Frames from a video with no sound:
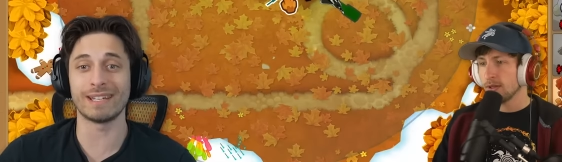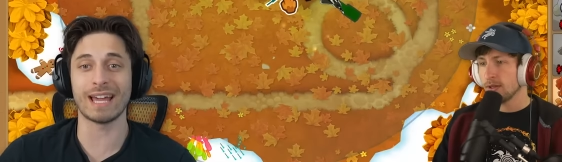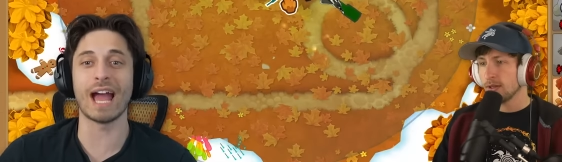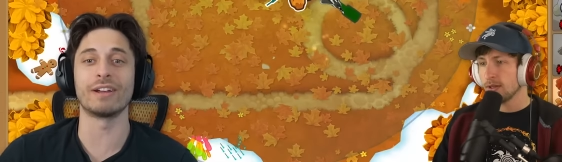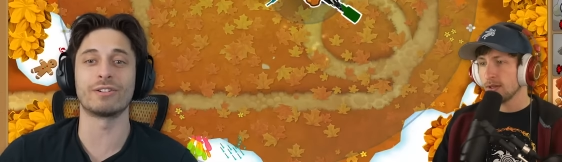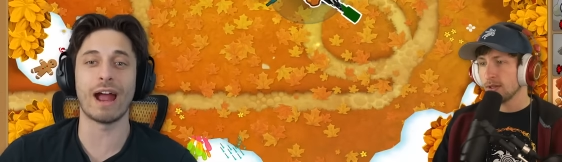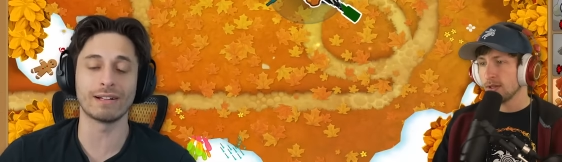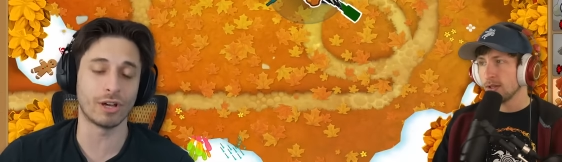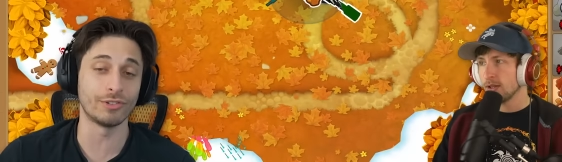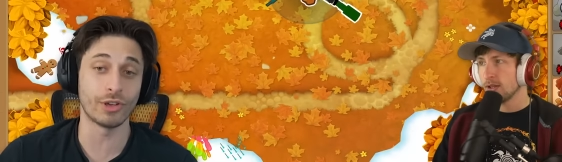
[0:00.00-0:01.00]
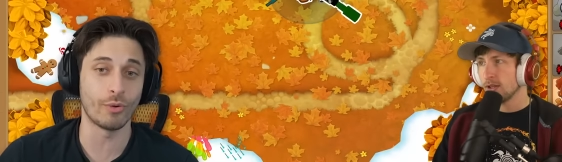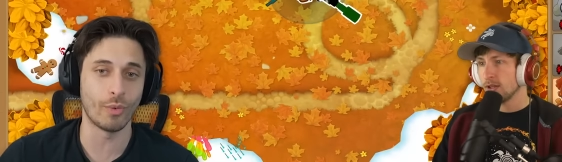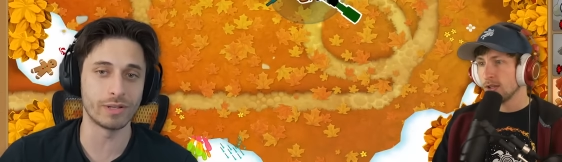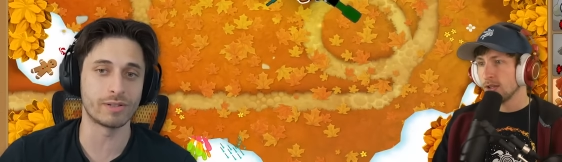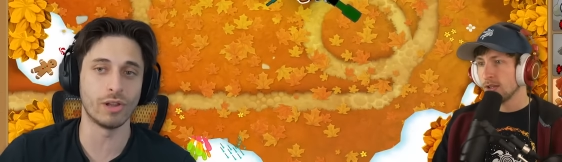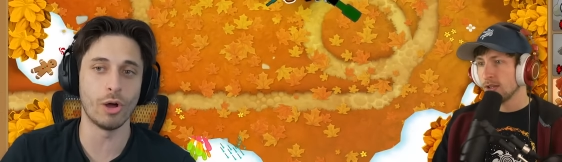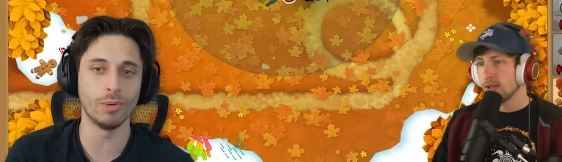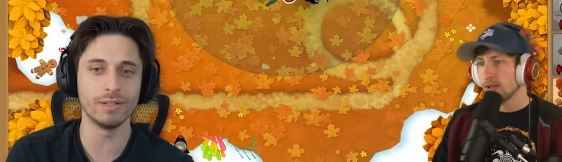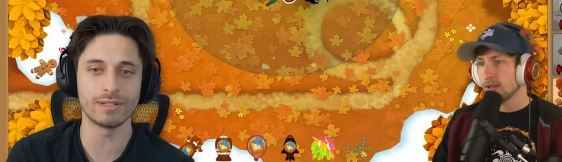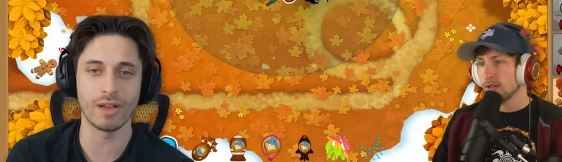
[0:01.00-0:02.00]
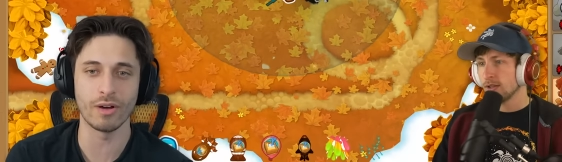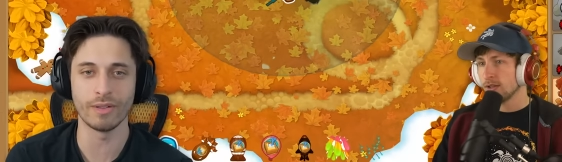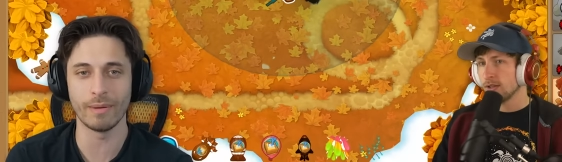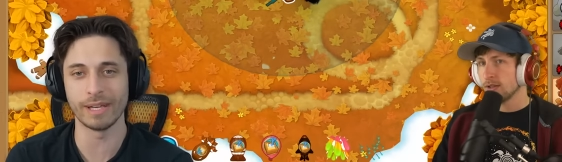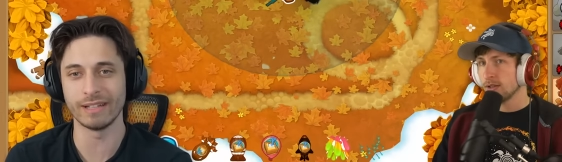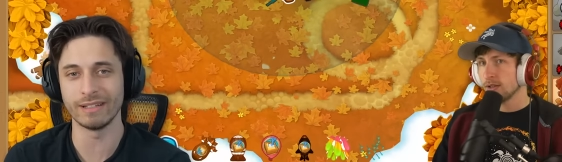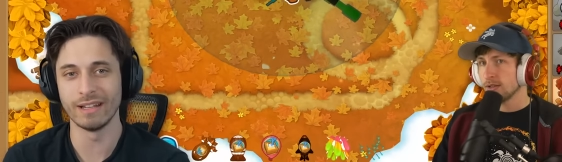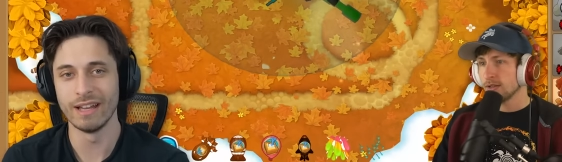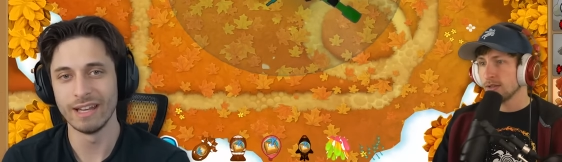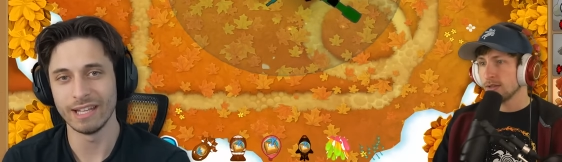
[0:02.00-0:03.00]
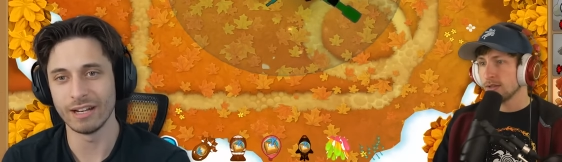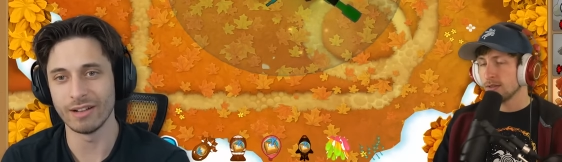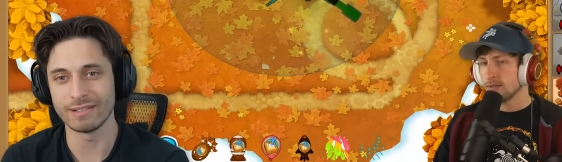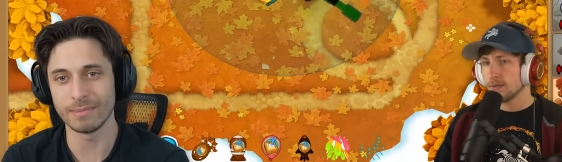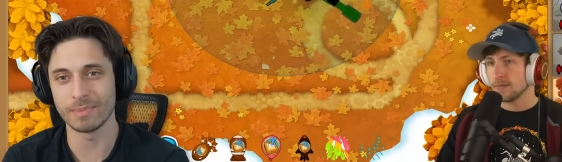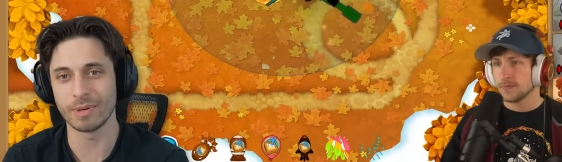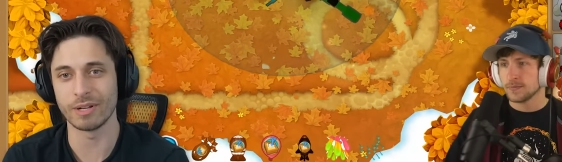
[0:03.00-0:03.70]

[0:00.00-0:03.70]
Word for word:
Speaker 1: kind of cracked. Also, it was global. So I mean, you know, it seems pretty